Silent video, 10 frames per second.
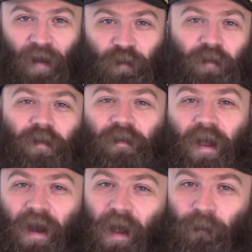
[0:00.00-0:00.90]
I'm sure she's
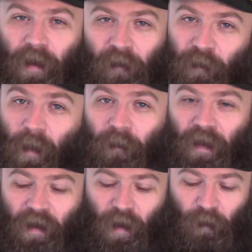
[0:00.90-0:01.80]
not happy I
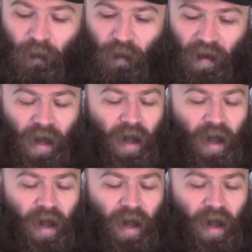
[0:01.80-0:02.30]
remembered that number, but